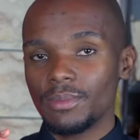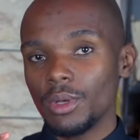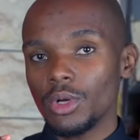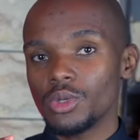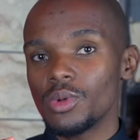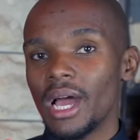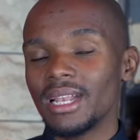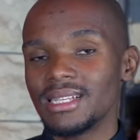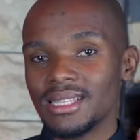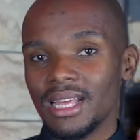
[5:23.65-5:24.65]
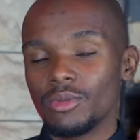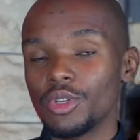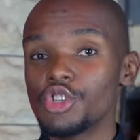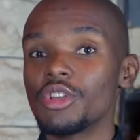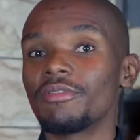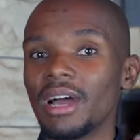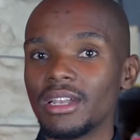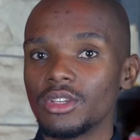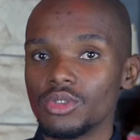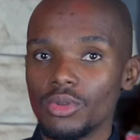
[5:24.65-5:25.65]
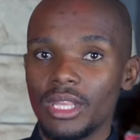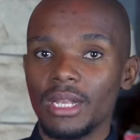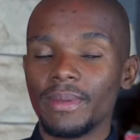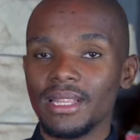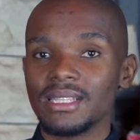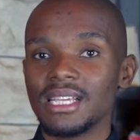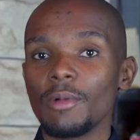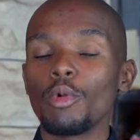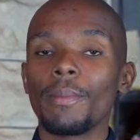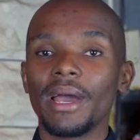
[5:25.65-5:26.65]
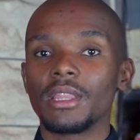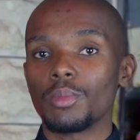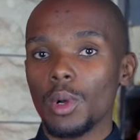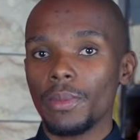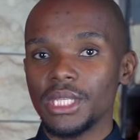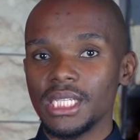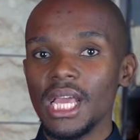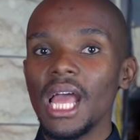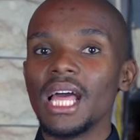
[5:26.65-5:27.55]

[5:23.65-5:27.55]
Because we should have understood that by the time we buy the property,